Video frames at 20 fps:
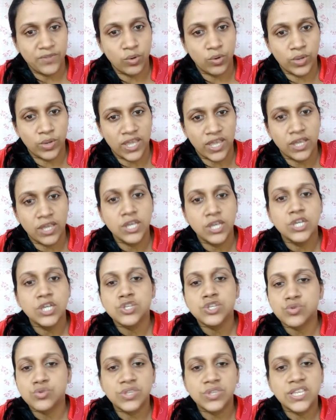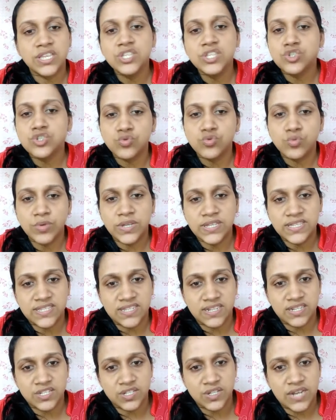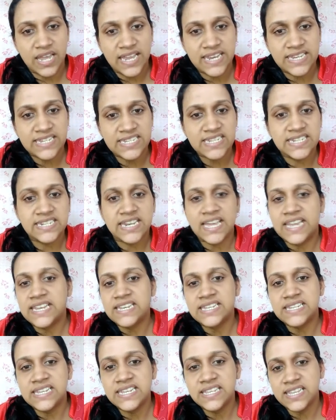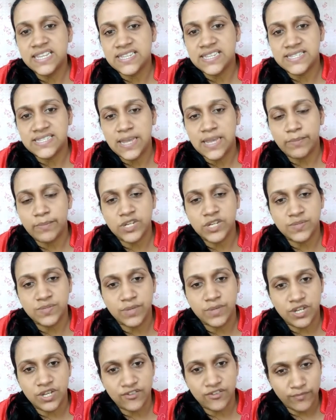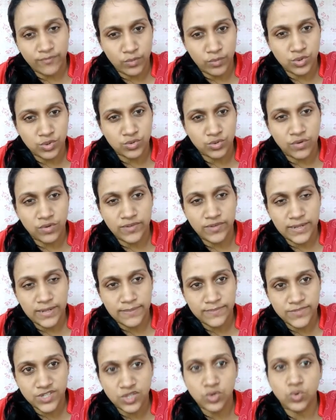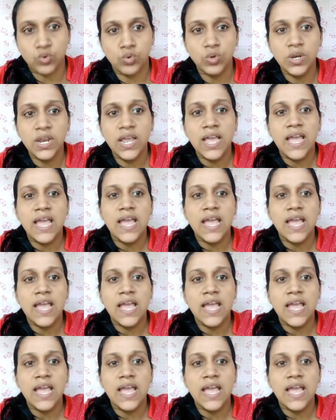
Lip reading: Okay, so these two incidents, 1919 the establishment of Moscow Film School,